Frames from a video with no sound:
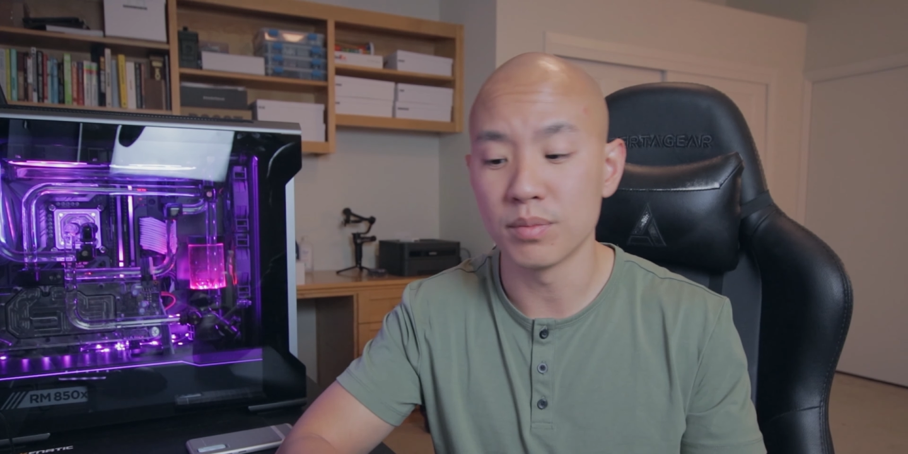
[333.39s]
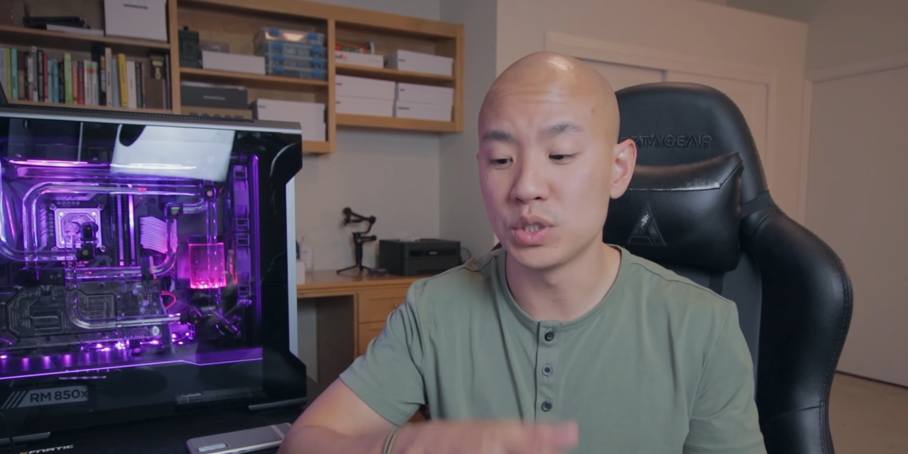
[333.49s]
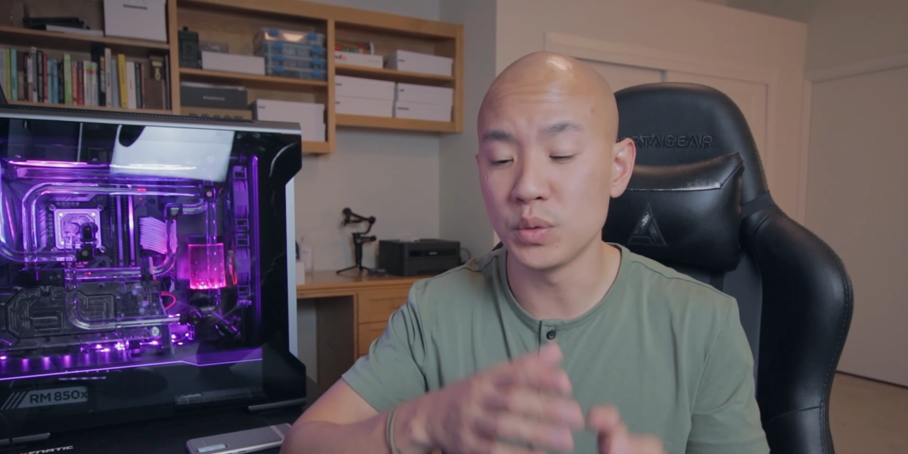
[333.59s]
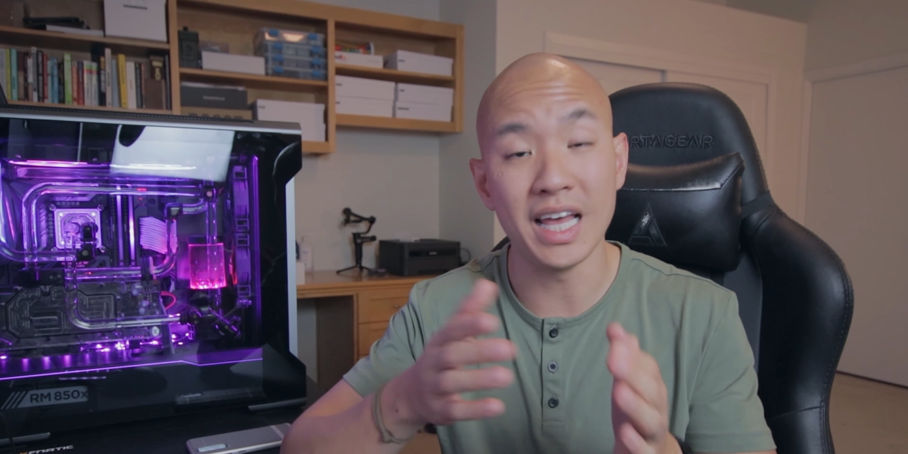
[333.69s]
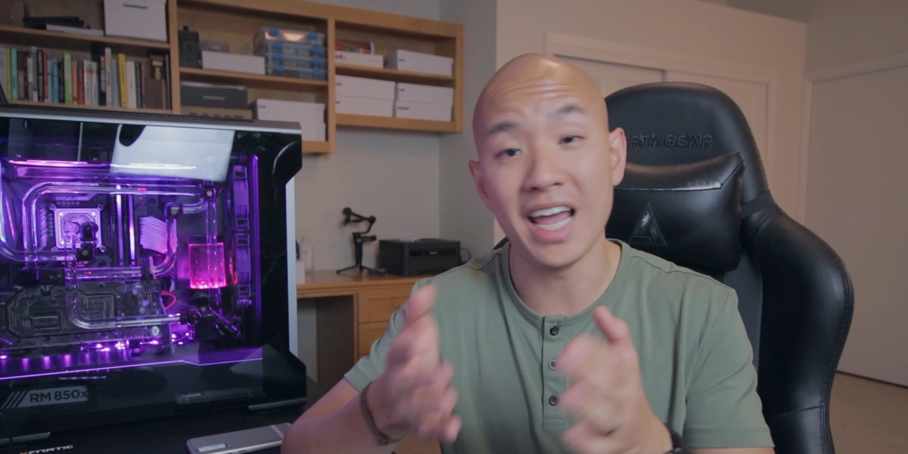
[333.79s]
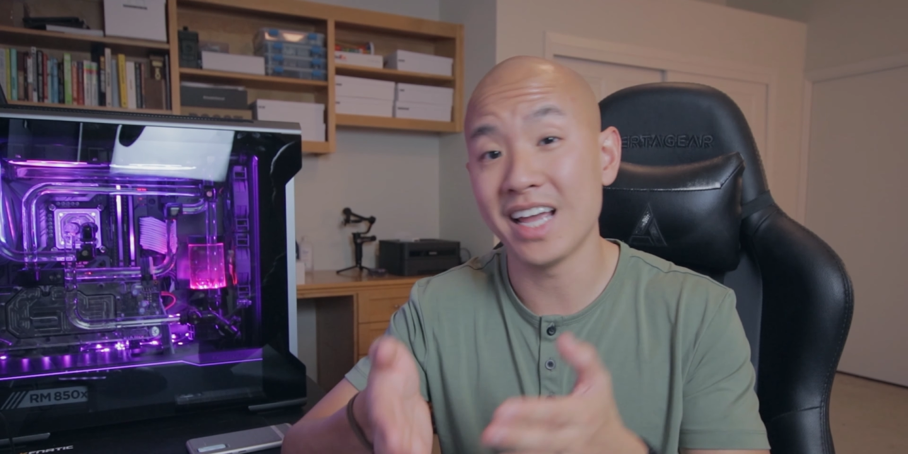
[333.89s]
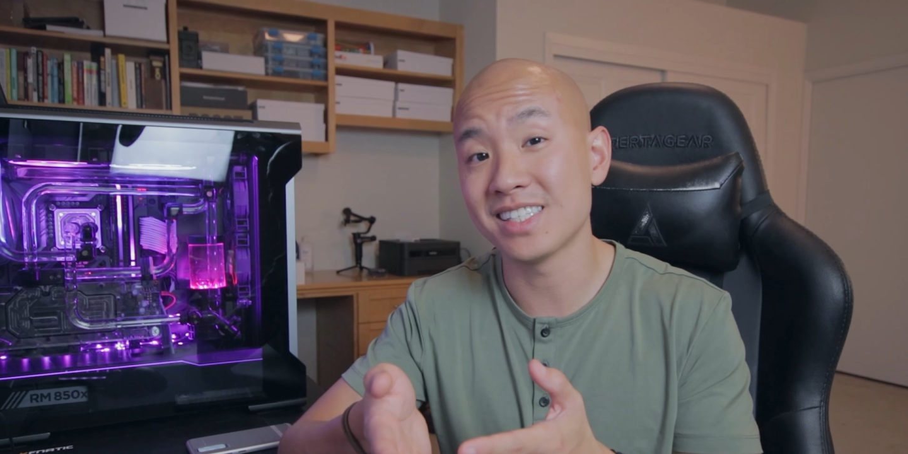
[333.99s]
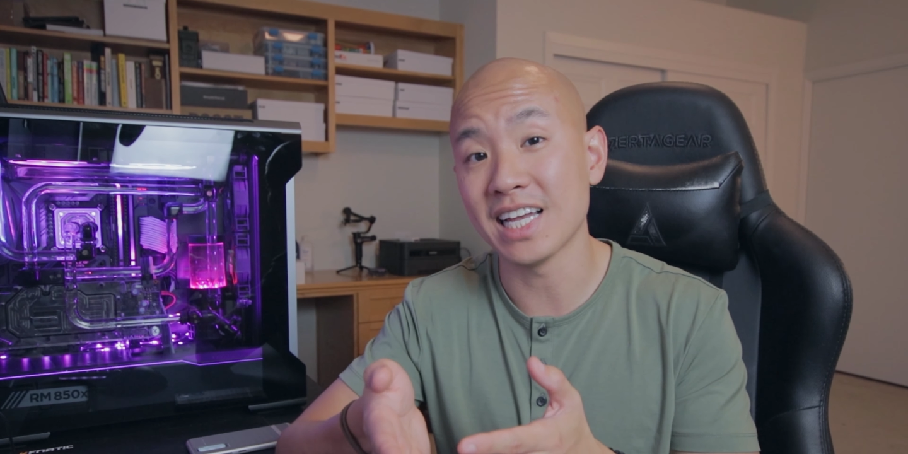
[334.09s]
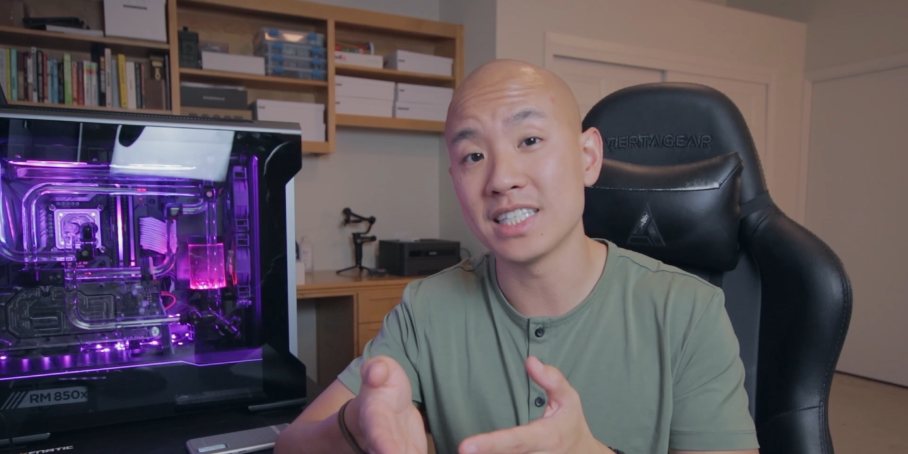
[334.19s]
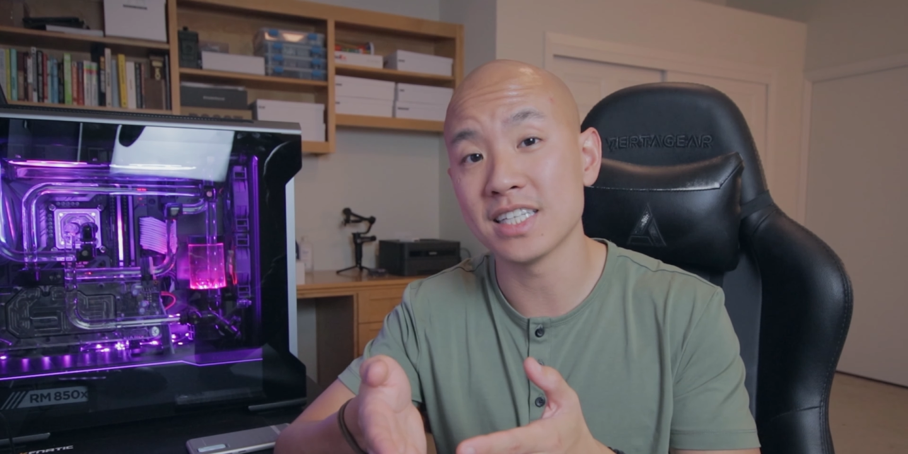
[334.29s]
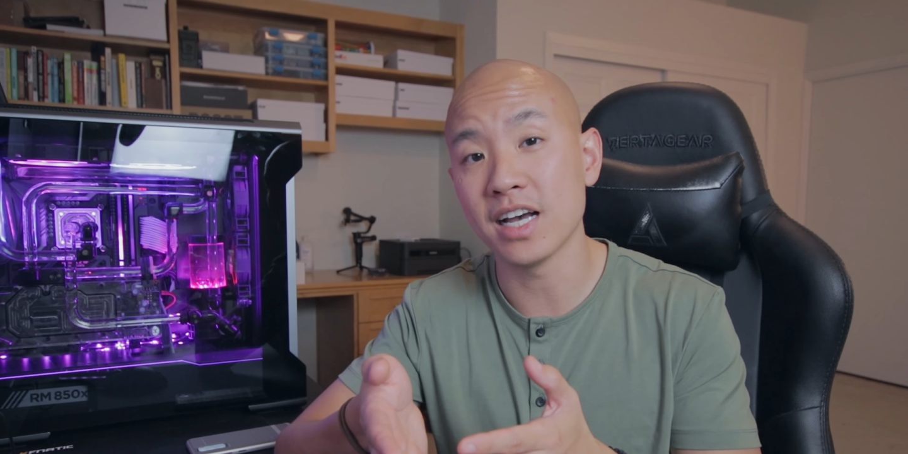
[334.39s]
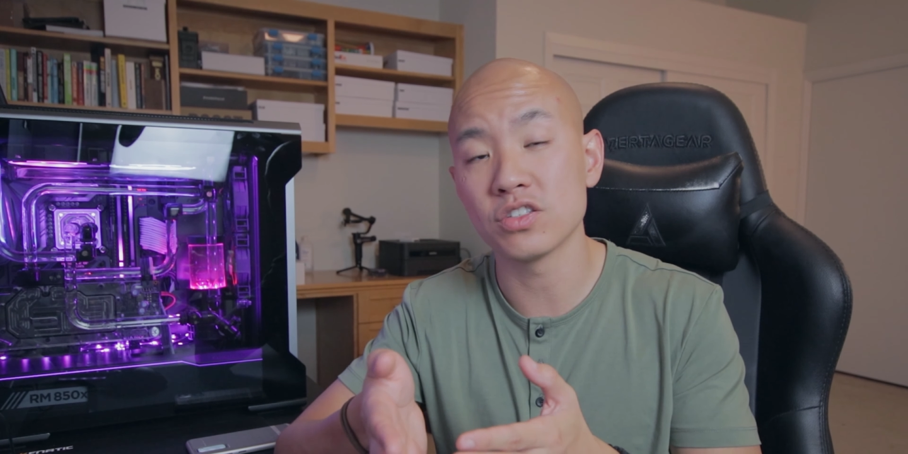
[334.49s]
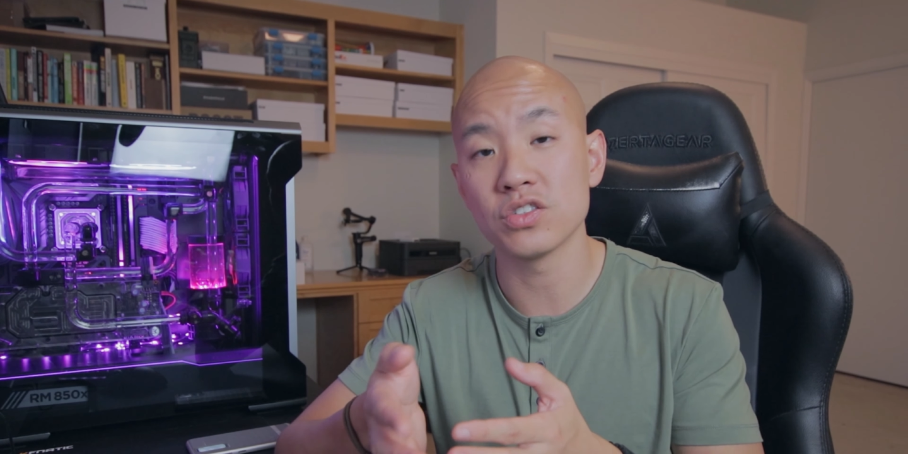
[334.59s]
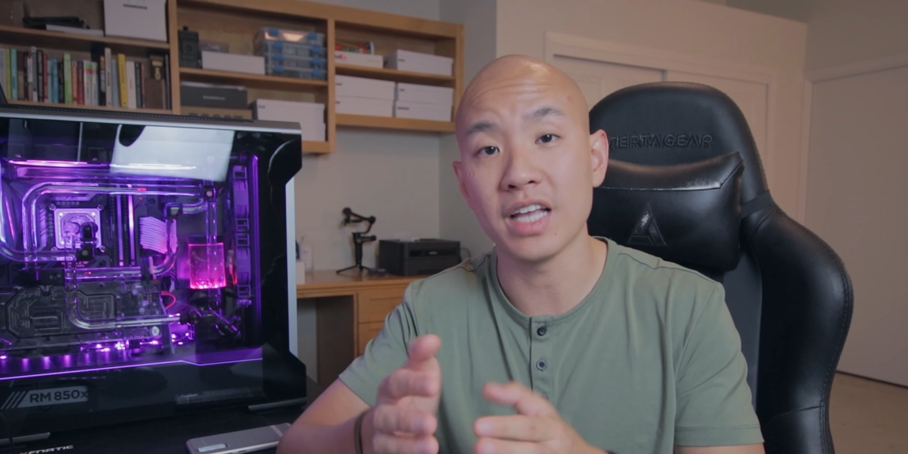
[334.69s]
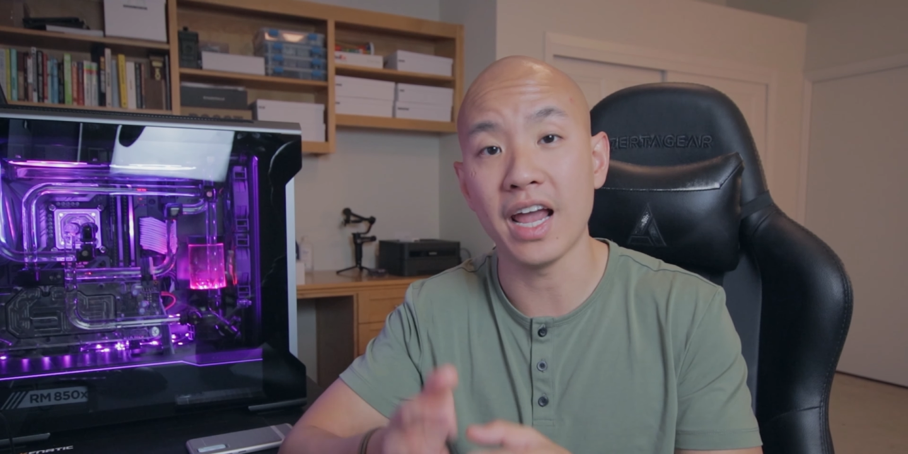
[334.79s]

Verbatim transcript: Between the hand sanitizers